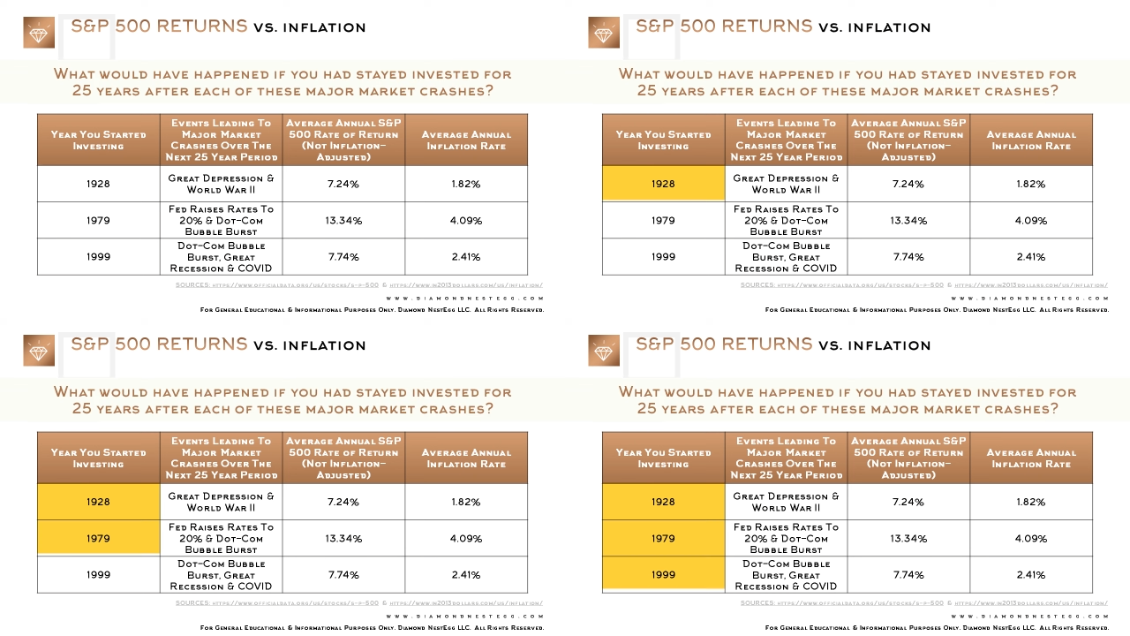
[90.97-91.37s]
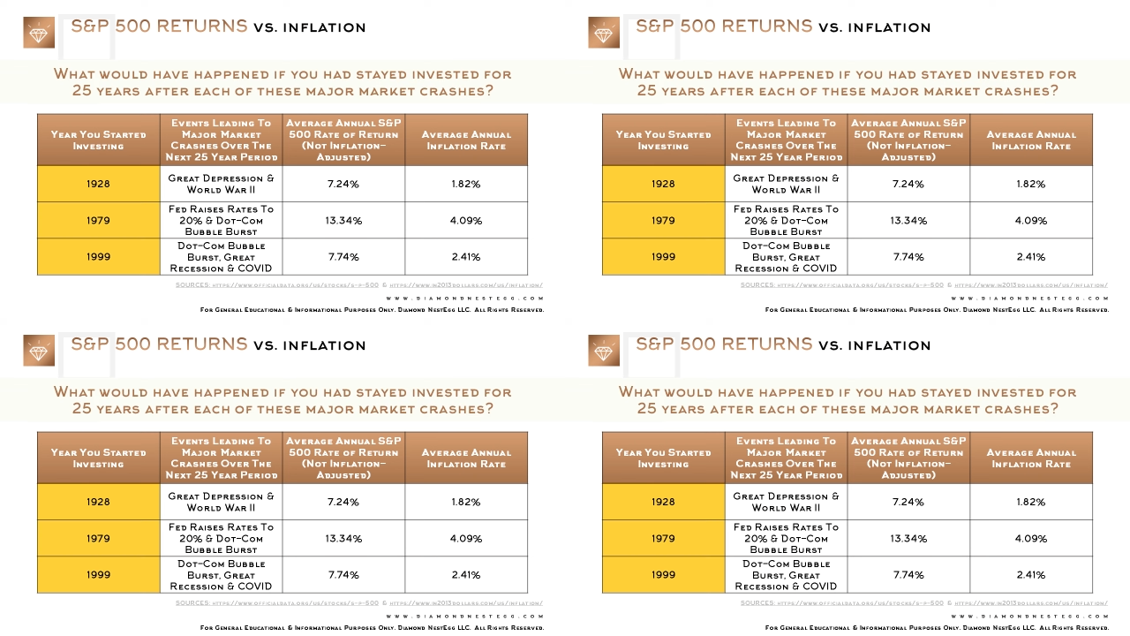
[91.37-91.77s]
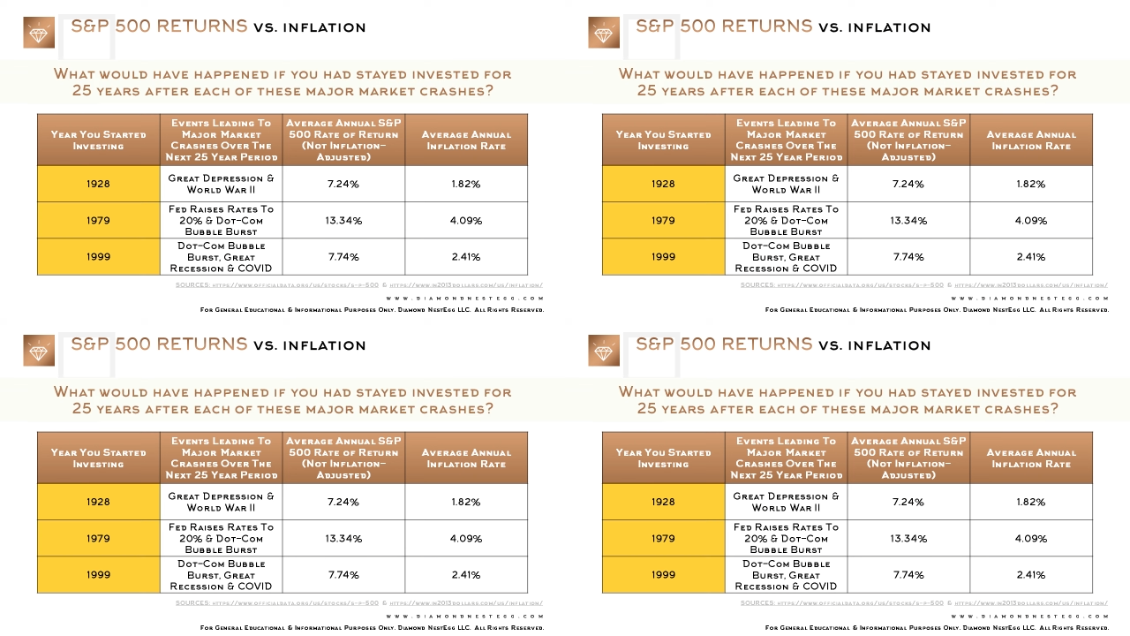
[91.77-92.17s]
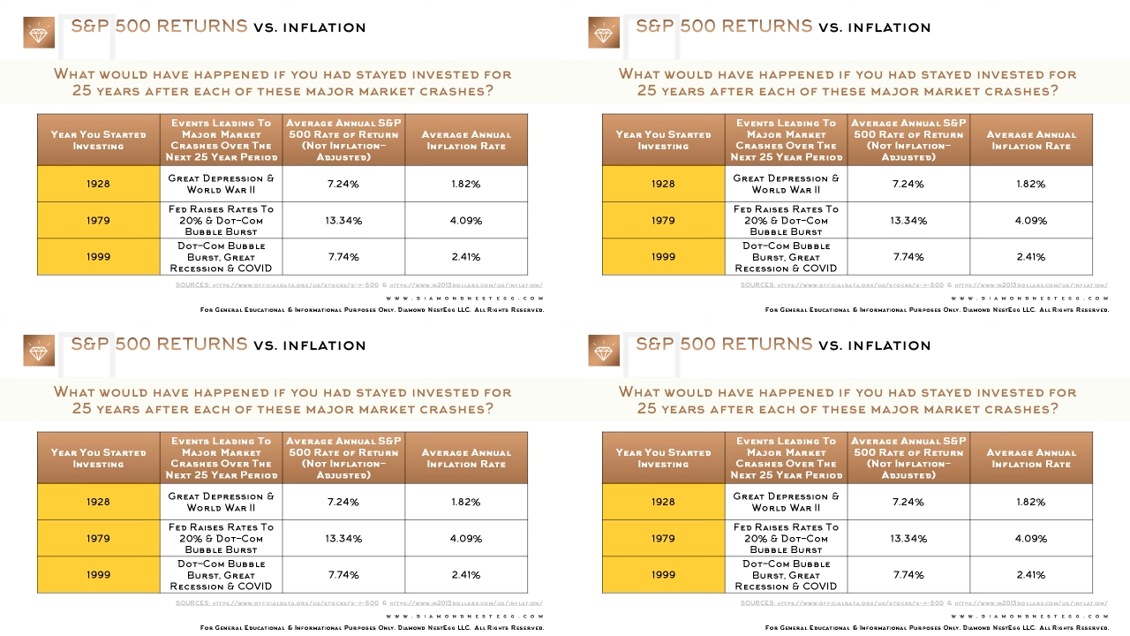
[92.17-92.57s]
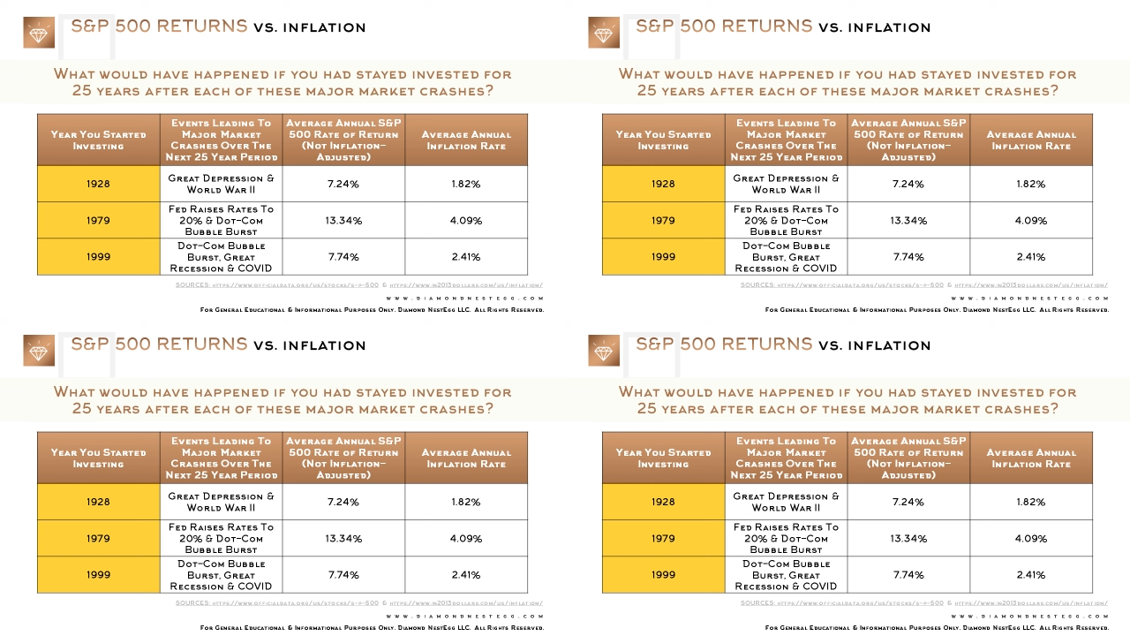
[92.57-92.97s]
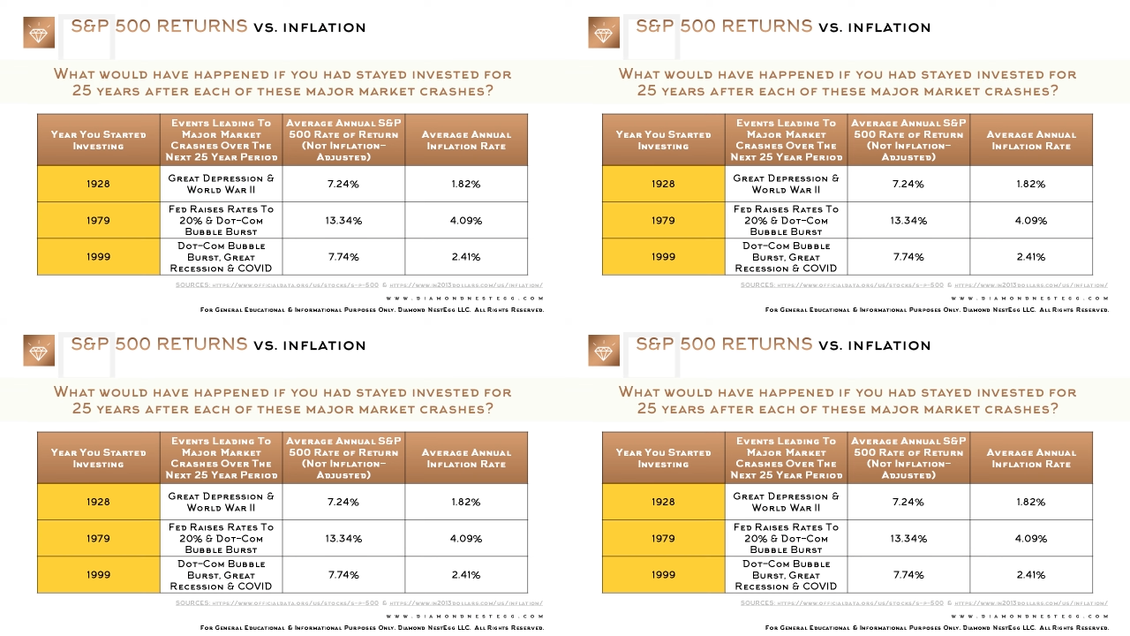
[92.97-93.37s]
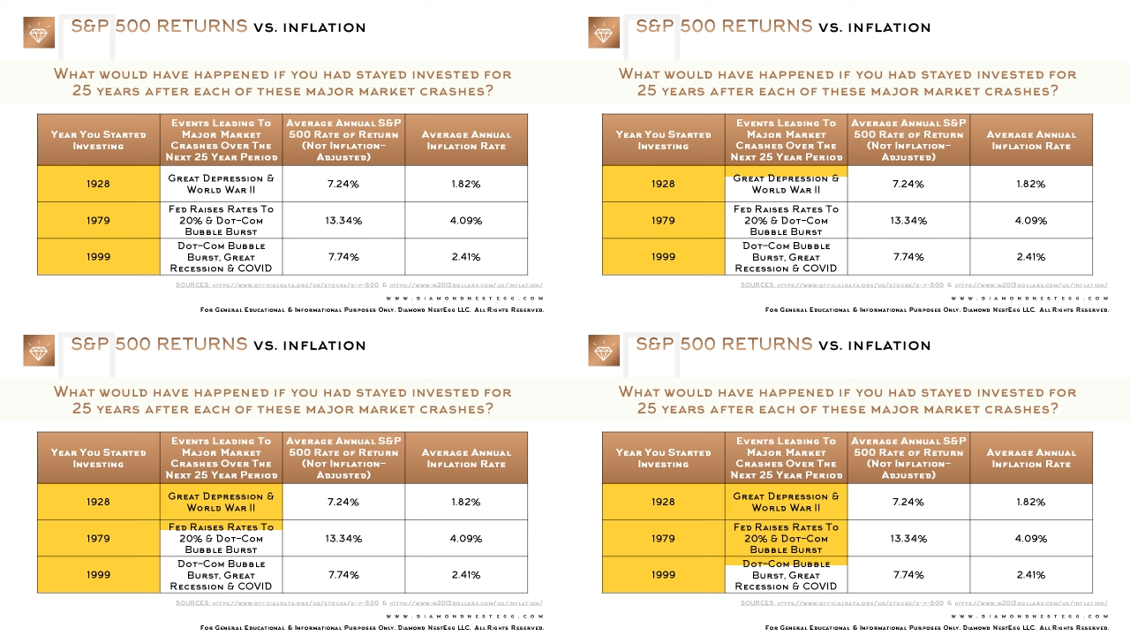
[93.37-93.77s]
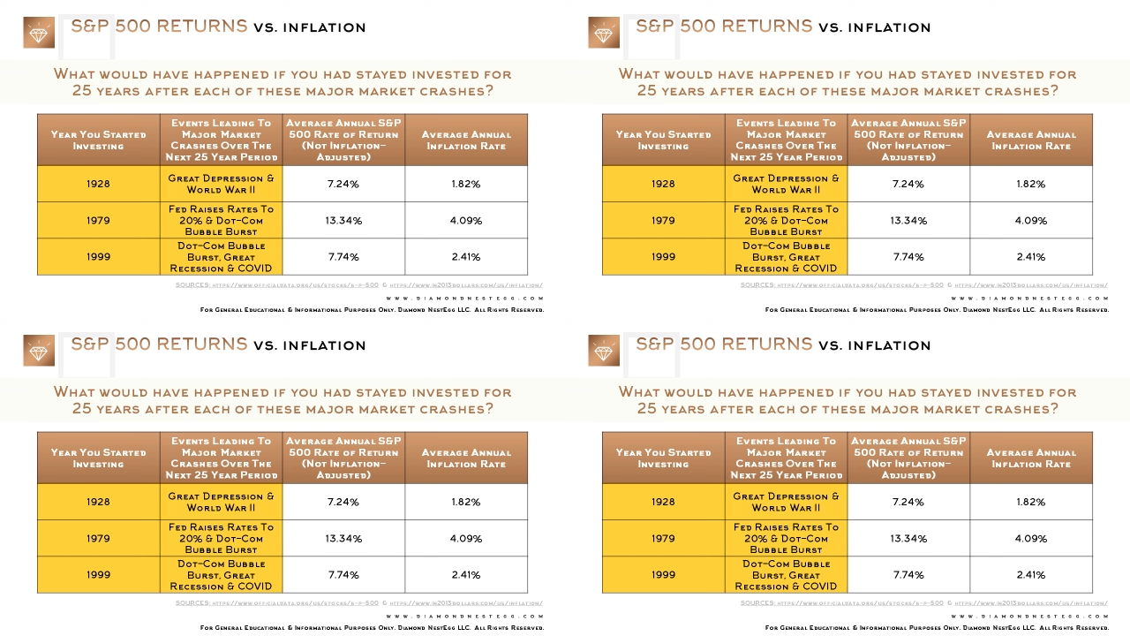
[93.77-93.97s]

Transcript: No face is visible, so there are no lips to read.